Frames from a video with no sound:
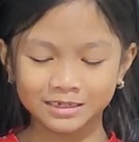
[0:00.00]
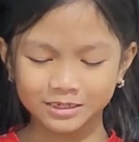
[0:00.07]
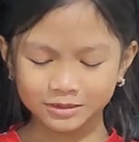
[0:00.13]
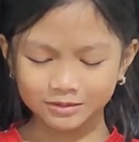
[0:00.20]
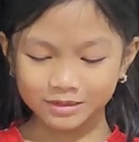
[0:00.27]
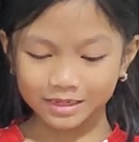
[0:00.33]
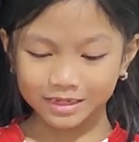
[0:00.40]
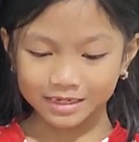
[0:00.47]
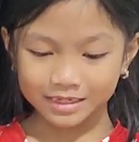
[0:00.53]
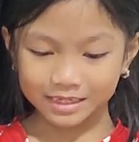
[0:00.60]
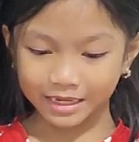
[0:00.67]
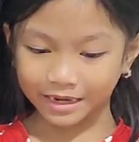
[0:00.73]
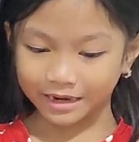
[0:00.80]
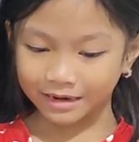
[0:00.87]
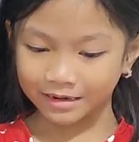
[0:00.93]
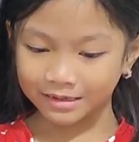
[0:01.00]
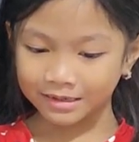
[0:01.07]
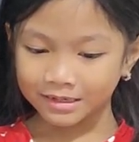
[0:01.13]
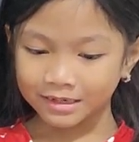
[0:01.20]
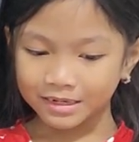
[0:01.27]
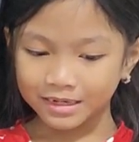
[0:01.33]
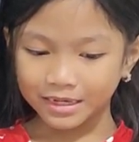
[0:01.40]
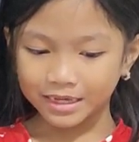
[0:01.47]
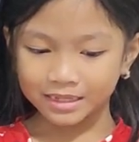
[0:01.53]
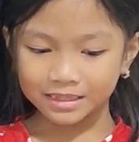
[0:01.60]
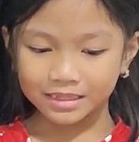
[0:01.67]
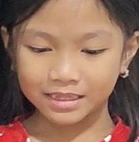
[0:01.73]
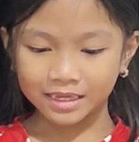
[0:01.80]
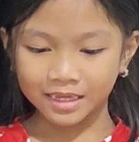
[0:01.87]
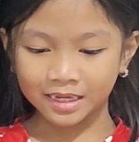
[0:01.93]
Joe did his hair,
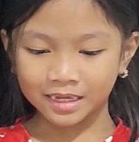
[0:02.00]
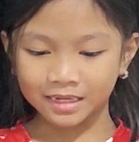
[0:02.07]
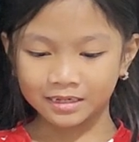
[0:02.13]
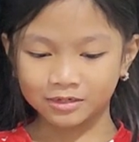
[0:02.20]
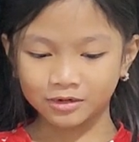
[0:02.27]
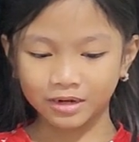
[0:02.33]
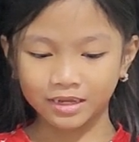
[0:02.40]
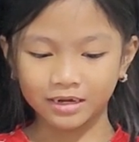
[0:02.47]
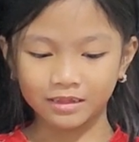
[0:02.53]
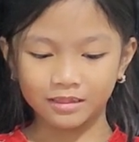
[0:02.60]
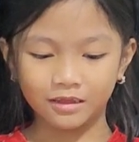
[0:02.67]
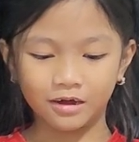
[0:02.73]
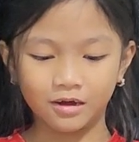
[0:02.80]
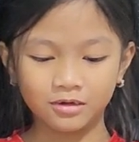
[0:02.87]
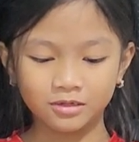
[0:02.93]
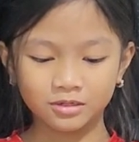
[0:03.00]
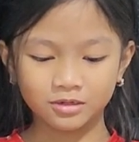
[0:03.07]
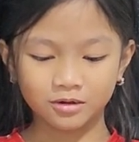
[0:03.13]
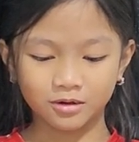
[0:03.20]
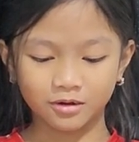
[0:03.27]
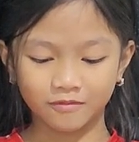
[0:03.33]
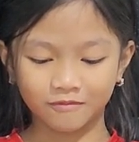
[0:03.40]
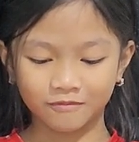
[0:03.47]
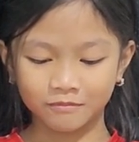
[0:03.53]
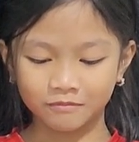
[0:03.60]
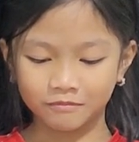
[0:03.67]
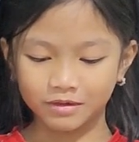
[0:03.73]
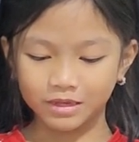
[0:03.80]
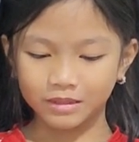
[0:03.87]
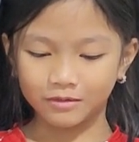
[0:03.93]
and they tried a long scarf.
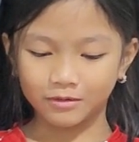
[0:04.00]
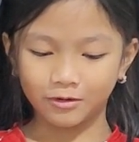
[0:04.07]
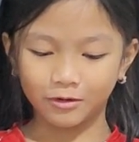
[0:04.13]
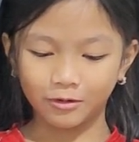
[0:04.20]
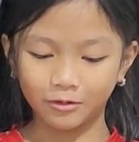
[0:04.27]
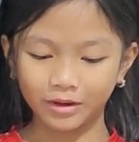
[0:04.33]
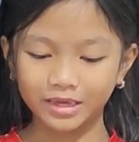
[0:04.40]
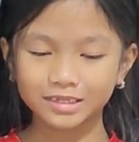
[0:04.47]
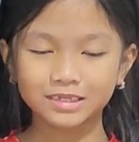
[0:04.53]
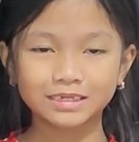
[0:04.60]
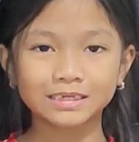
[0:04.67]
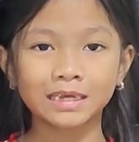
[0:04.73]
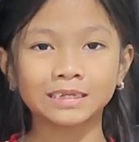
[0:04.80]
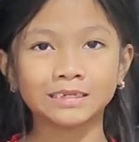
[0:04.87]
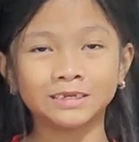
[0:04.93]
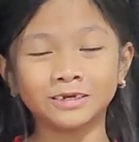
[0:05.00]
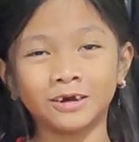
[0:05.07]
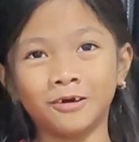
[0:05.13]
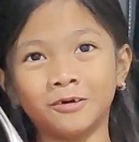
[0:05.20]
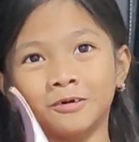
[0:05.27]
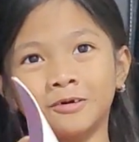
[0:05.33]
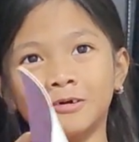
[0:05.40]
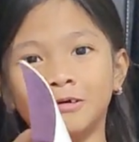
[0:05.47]
We look great, said Joe.